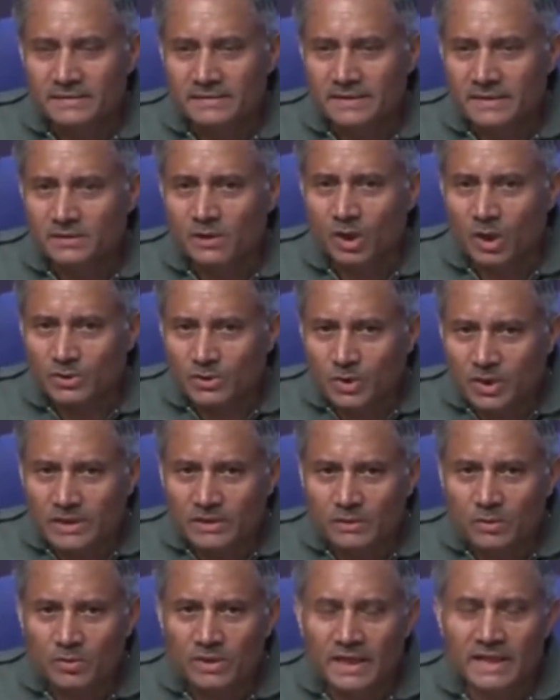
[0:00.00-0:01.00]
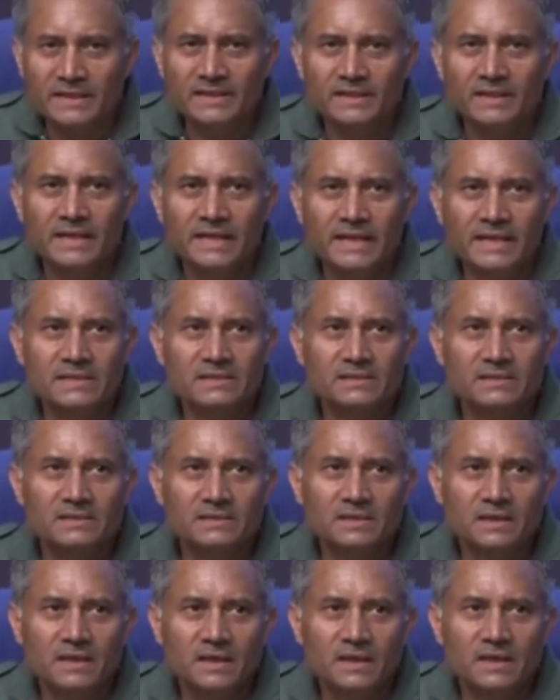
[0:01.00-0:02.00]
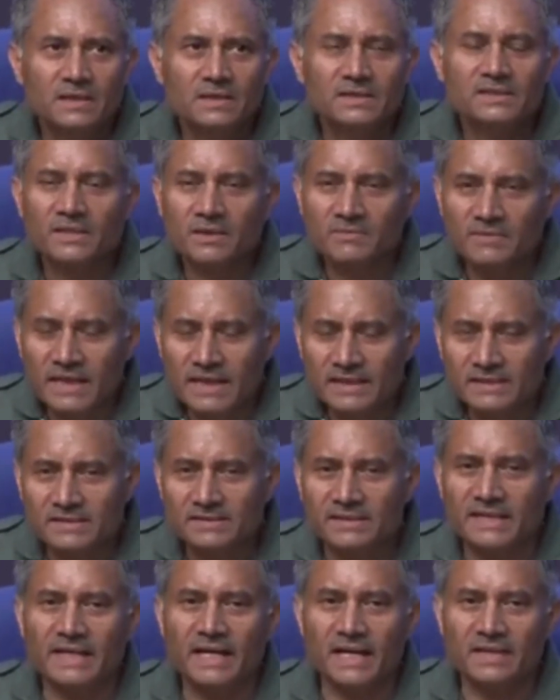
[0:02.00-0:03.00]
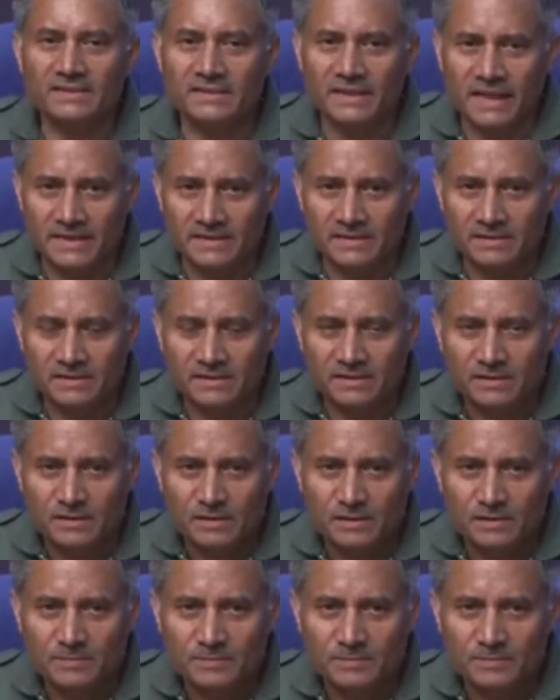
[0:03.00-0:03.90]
This also included his surveillance radar sites